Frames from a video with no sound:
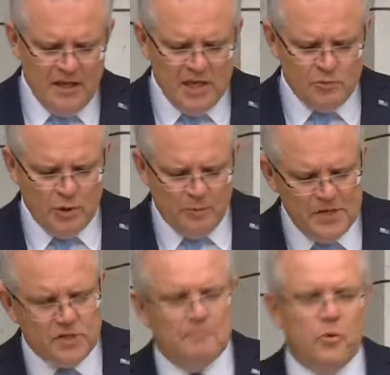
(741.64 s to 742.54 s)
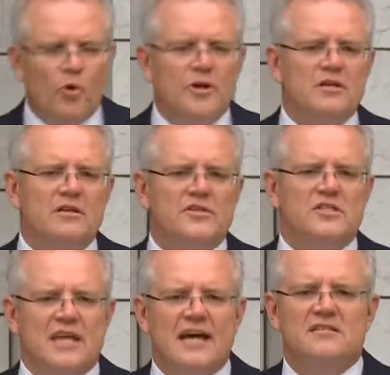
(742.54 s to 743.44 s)
is we will be supporting the
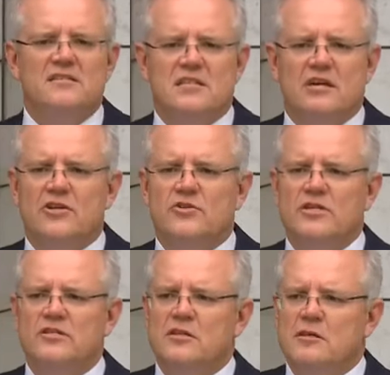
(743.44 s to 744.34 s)
states and territories